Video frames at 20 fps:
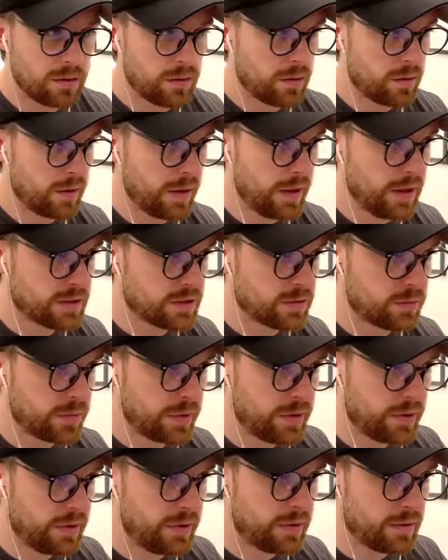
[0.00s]
That's
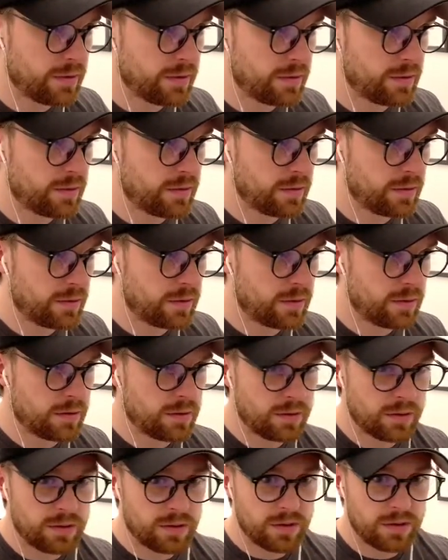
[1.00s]
weird.
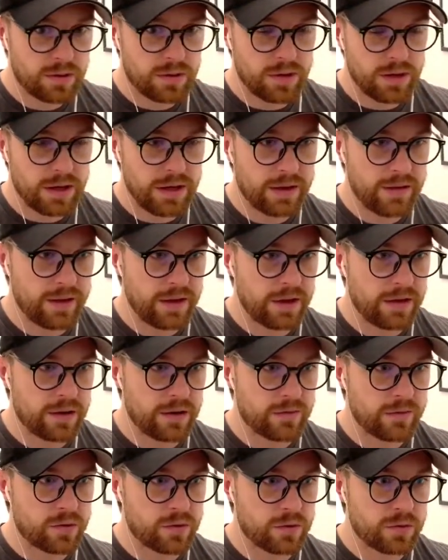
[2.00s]
And they are,
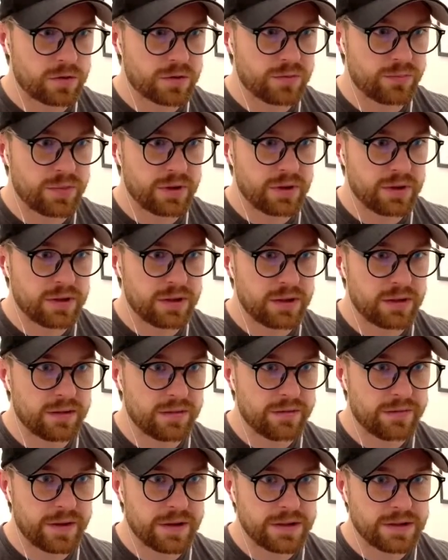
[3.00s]
of course, building
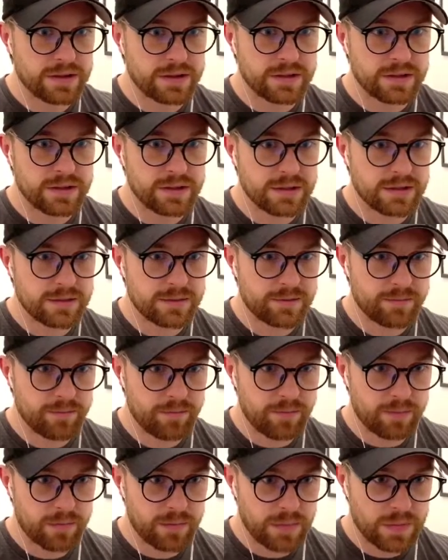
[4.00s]
fences
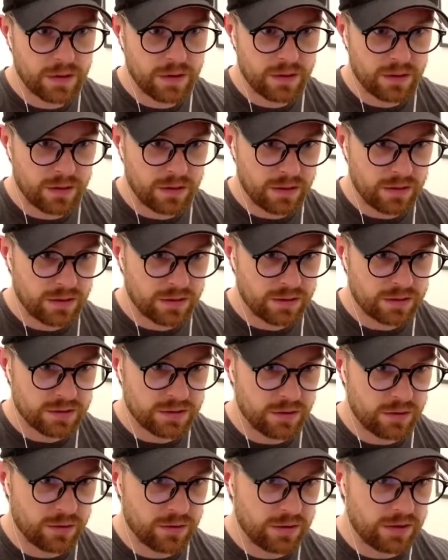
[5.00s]

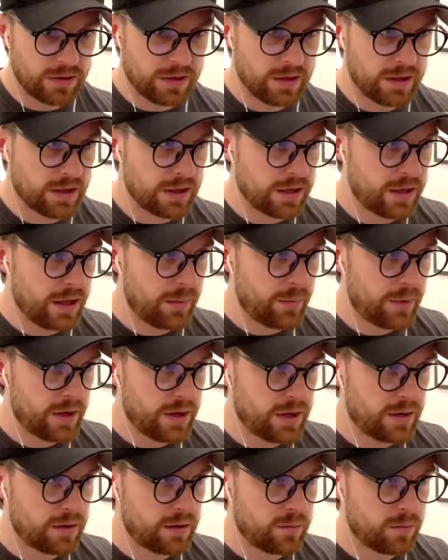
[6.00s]
so that they can keep an
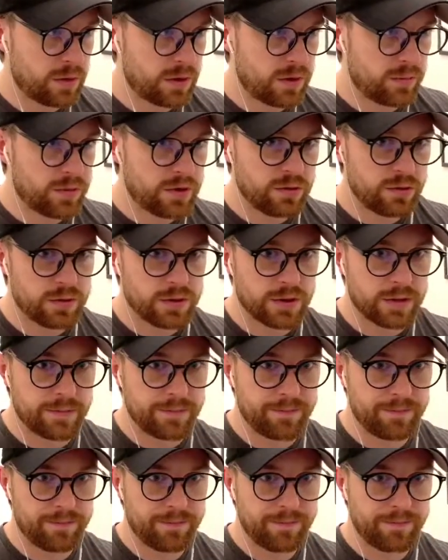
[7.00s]
eye on what I'm doing.
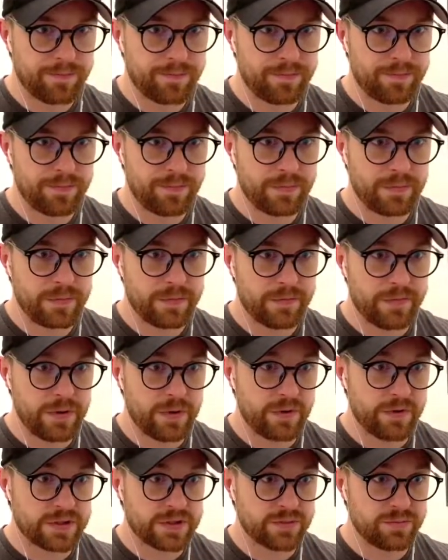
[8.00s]

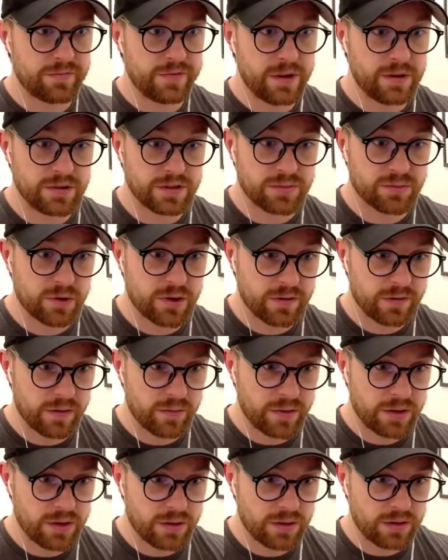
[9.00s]
Very, very smart of
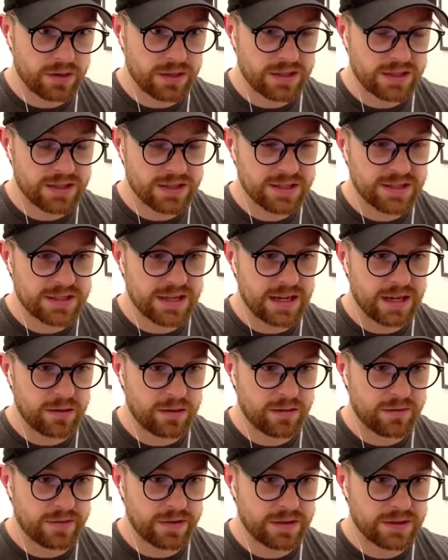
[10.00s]
them at all, like
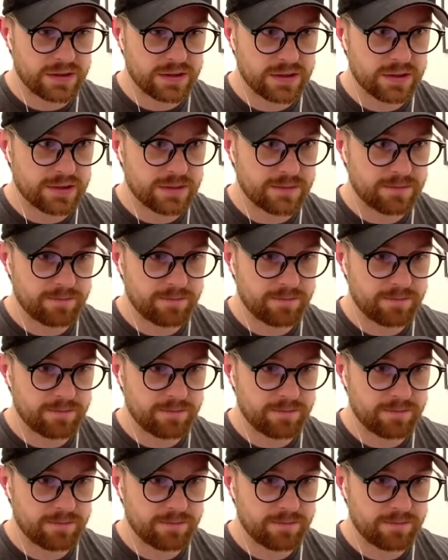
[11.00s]
scouting fences.